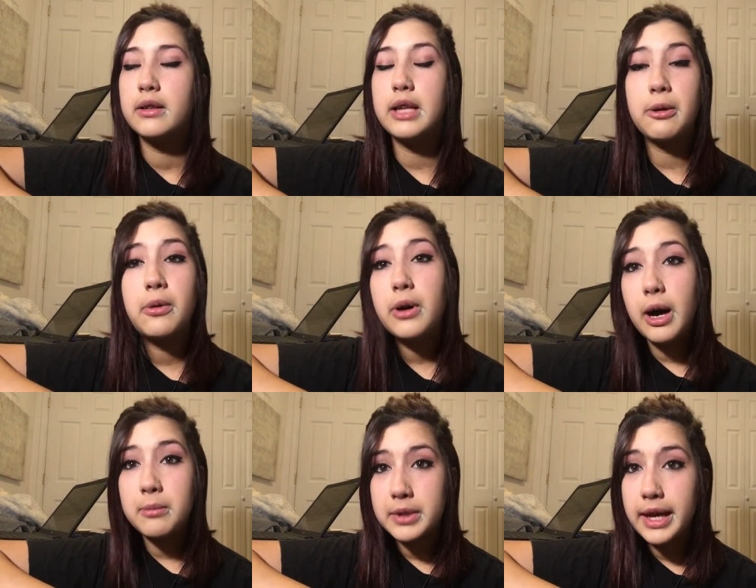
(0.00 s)
there will
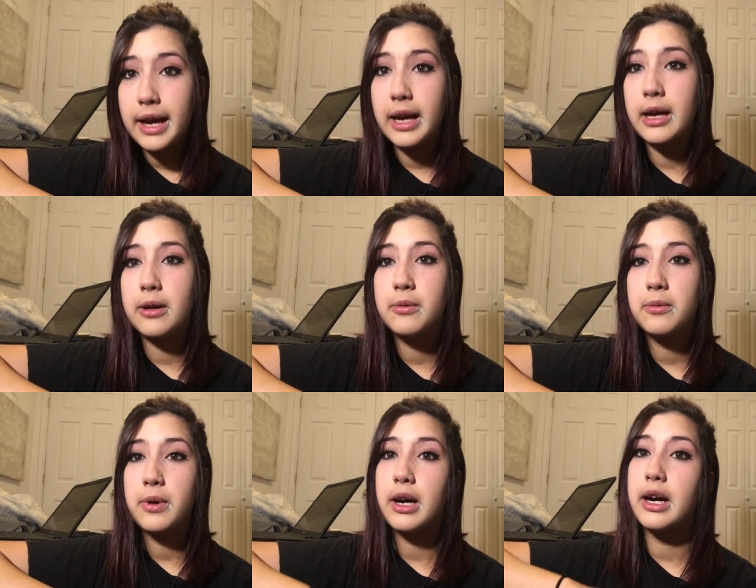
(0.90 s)
come a day
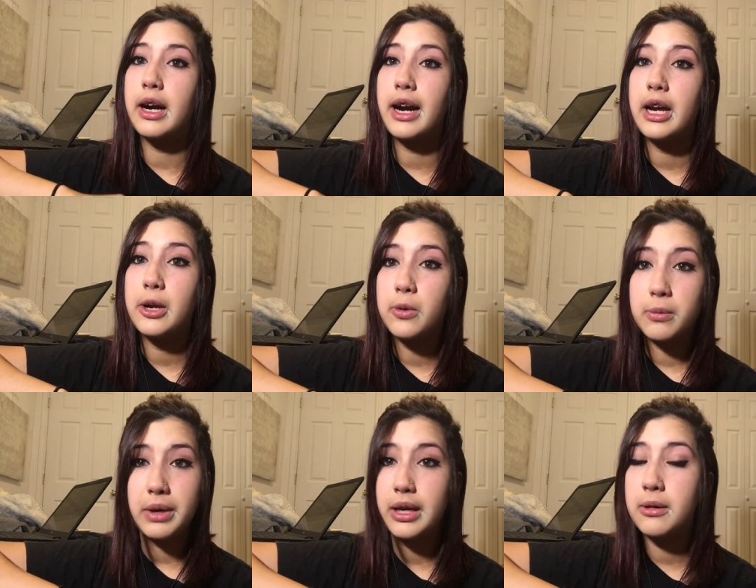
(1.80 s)
where you'll
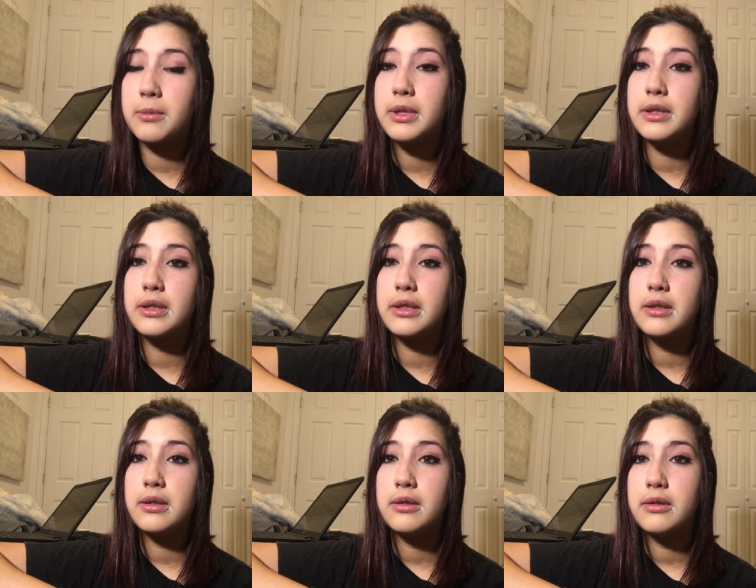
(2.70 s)
be able to
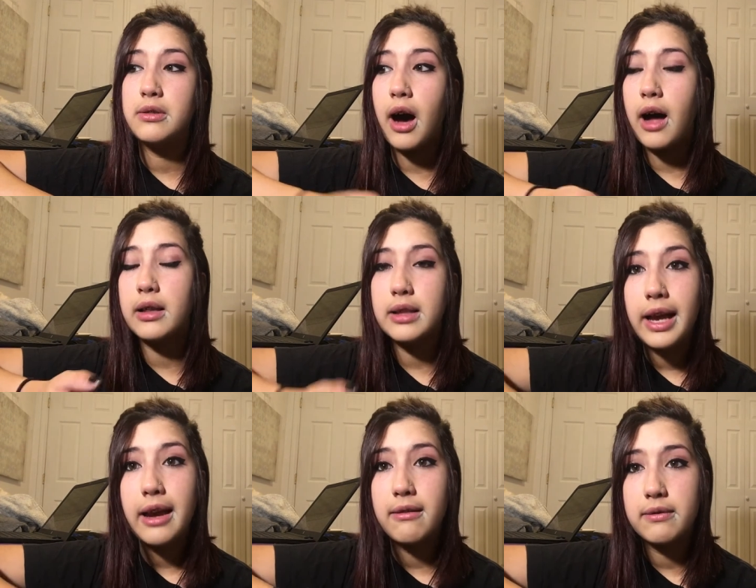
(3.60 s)
not
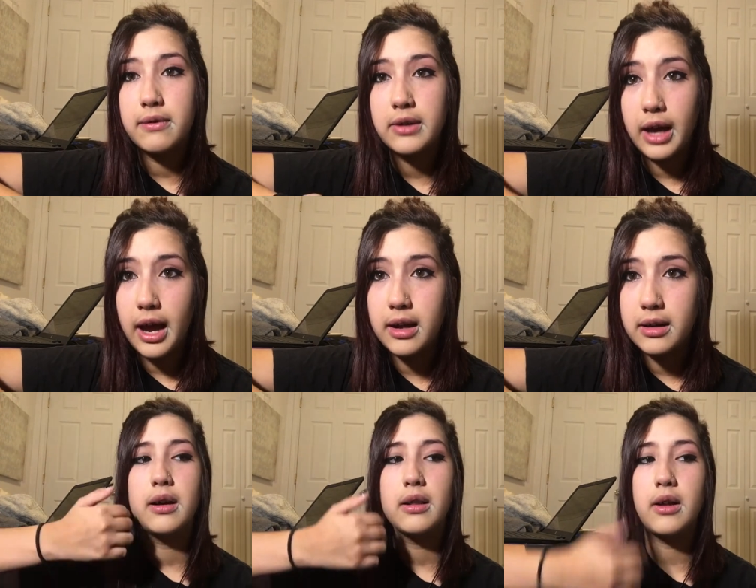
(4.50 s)
leave
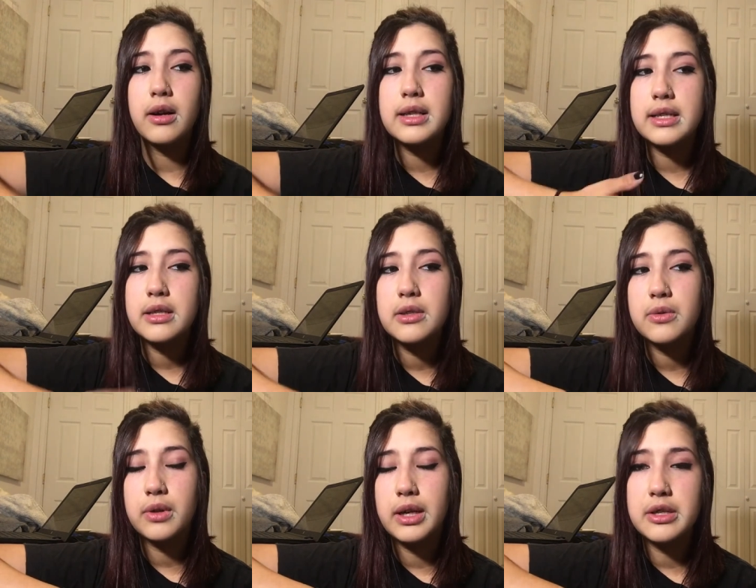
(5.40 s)
again. Long distance
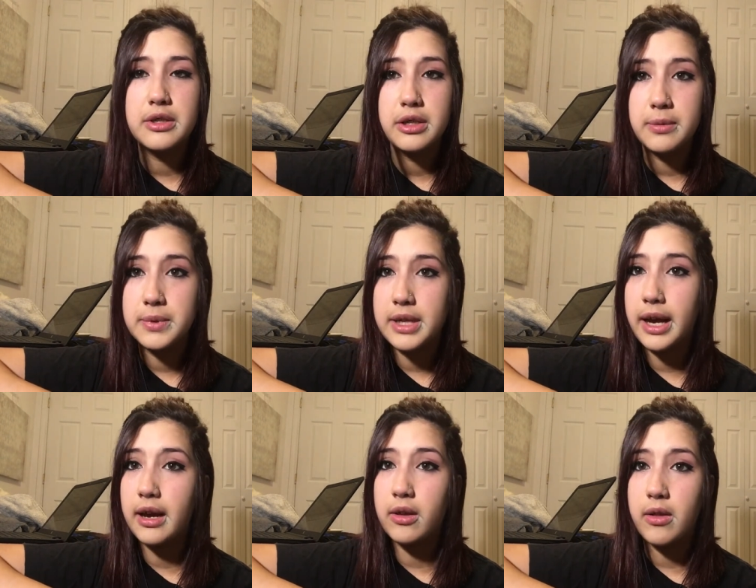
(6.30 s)
relationships
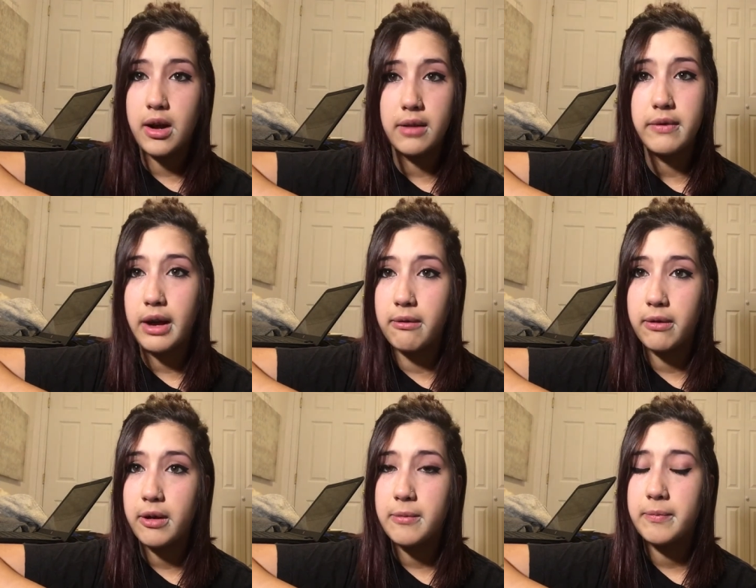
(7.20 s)
take a lot of
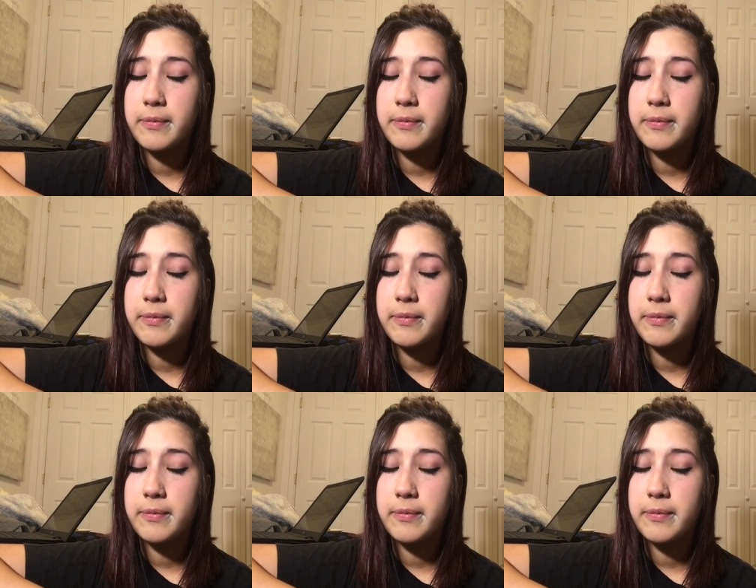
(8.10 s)
effort,